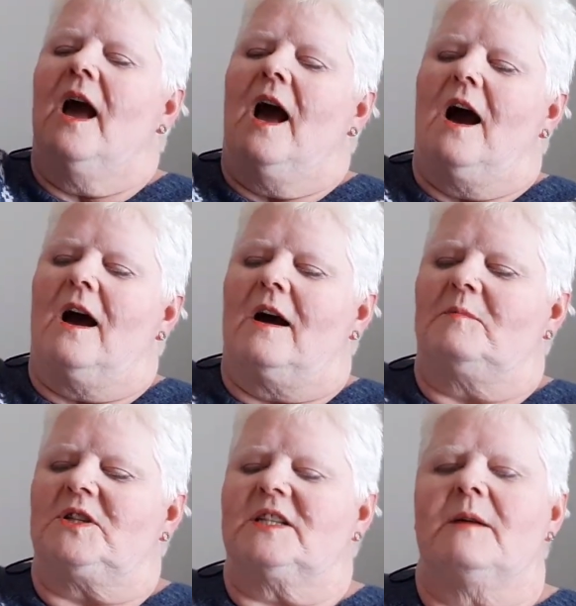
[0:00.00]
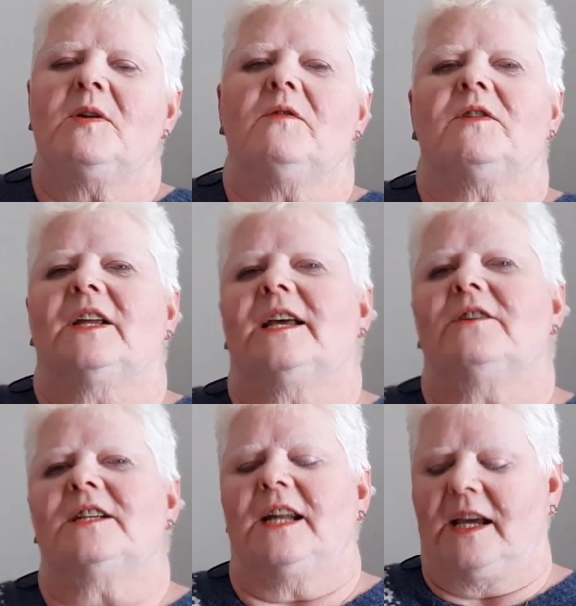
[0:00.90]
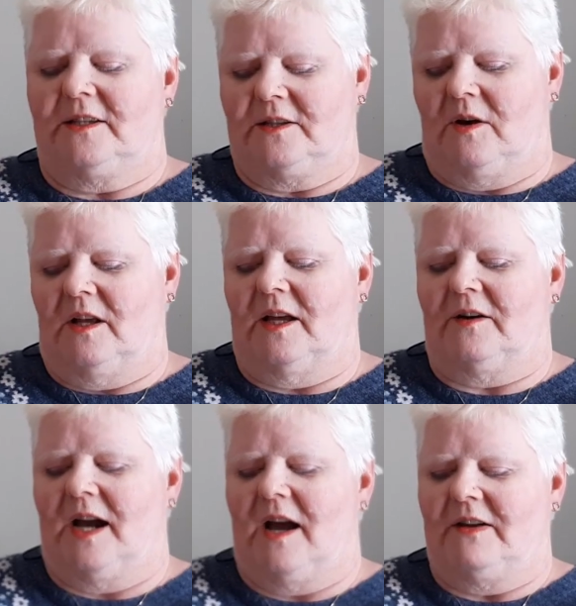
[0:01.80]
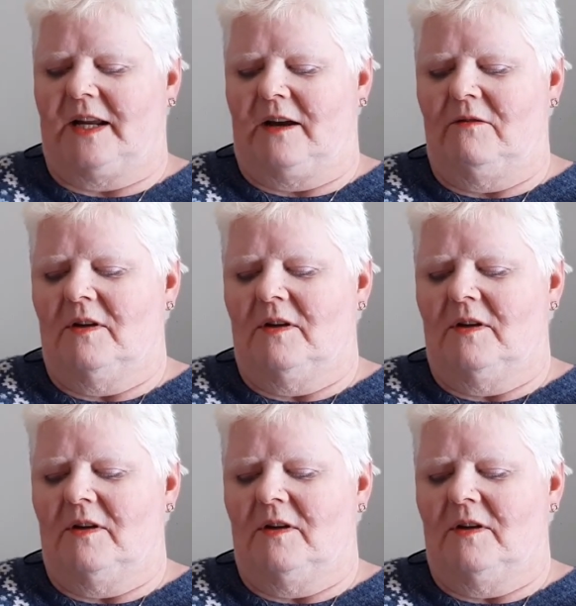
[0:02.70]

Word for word: Um, she's coming over later today, so I'll let her have it now.